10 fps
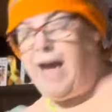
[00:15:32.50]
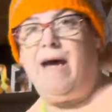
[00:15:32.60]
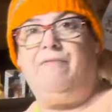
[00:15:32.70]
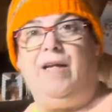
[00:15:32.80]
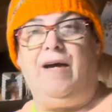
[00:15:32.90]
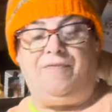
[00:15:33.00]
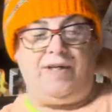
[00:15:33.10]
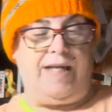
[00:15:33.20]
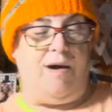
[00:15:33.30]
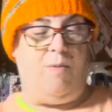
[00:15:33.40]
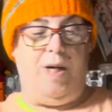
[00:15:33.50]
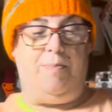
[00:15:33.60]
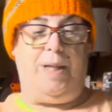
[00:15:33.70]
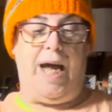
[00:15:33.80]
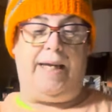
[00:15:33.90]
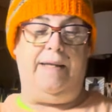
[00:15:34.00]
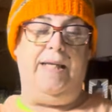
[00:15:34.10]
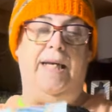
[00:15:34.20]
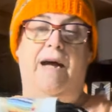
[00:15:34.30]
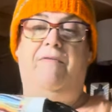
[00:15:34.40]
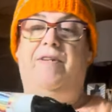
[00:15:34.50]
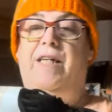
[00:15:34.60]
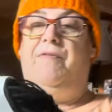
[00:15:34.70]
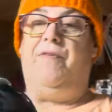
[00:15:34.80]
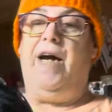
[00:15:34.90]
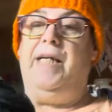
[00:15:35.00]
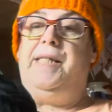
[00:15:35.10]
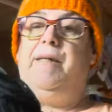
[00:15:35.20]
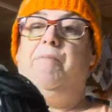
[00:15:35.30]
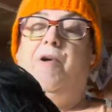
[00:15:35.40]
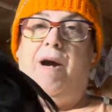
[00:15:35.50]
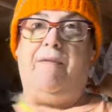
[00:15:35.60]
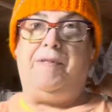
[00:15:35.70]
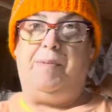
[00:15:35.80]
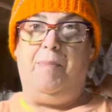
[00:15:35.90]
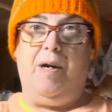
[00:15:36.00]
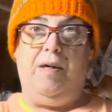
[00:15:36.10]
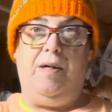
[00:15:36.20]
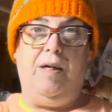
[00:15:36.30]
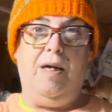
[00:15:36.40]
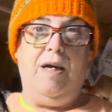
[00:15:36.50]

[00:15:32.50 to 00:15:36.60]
have left of that one black. And then I did find some Craft Smart